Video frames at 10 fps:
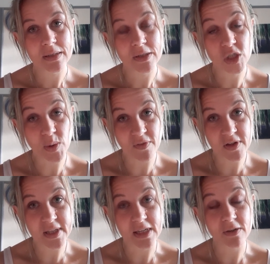And do
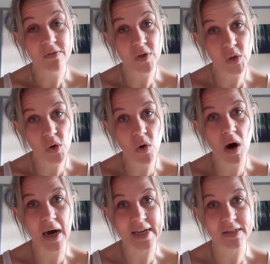everything for your
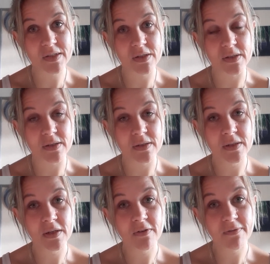highest good,
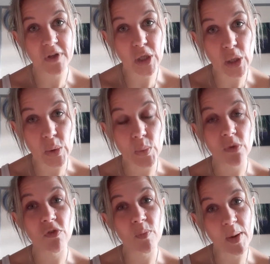for you,
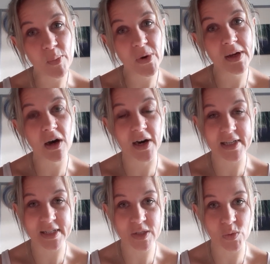remembering
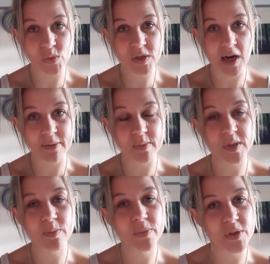kindness at all times.
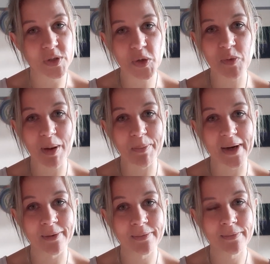But do
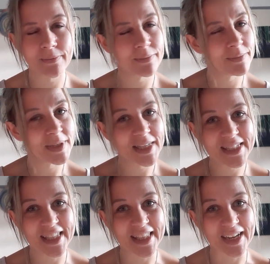remember
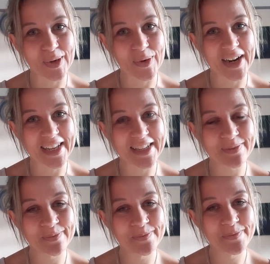to thank Granny,
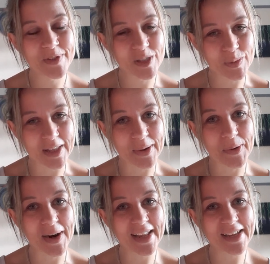because without
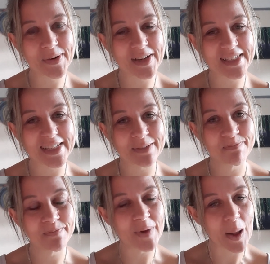Granny and Grandad
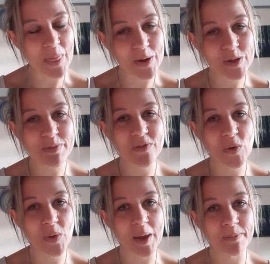and those
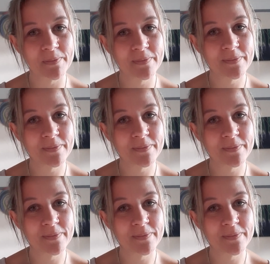before them,